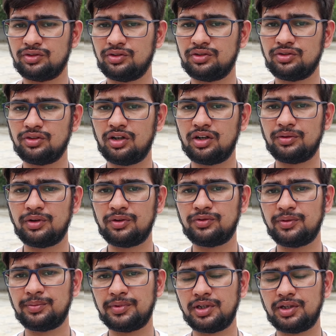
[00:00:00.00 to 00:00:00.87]
So it's not
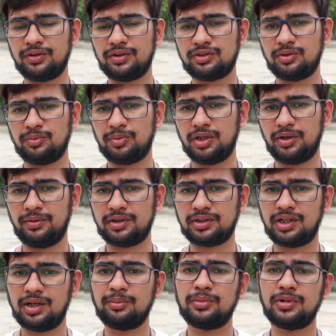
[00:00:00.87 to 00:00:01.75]
about 15 hours of
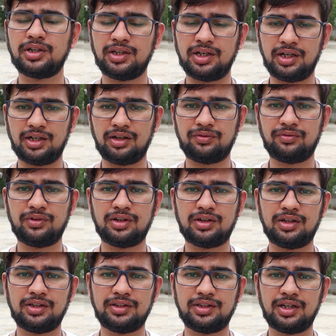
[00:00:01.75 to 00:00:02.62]
playback time, but yeah,
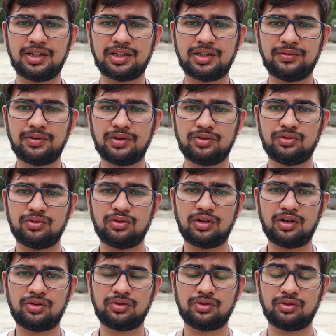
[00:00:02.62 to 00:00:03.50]
definitely they are giving you
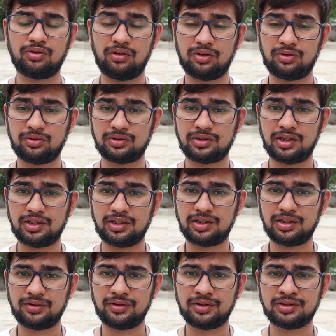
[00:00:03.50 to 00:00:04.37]
around 12 to
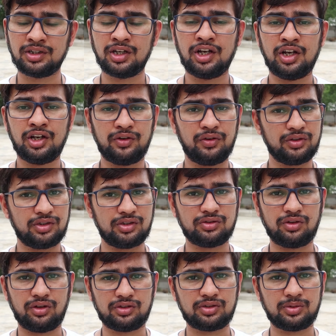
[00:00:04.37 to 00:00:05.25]
13 hours, which
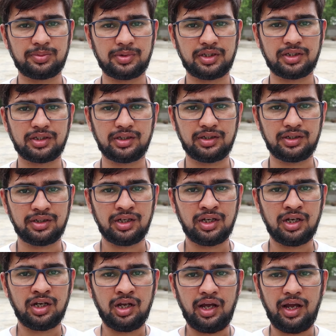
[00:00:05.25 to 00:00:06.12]
is also pretty great.
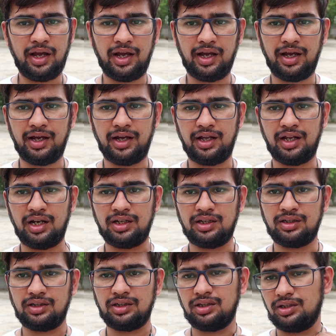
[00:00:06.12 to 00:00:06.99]

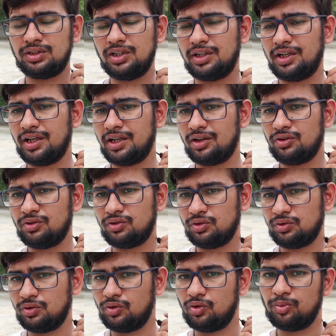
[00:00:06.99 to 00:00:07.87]
And they take around
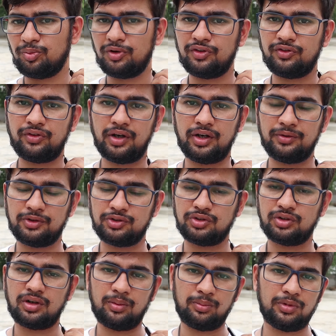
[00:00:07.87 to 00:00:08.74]
2 to 2.5 hours
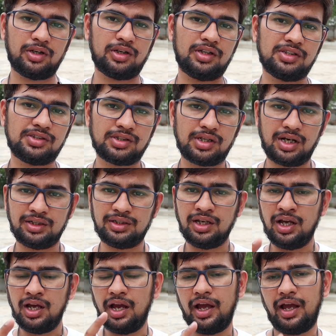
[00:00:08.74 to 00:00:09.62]
to completely charge.
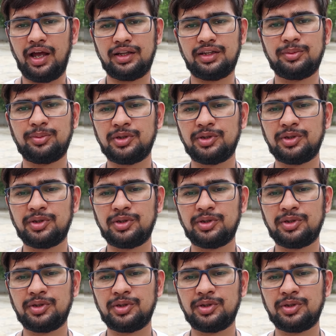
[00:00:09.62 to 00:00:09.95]
And the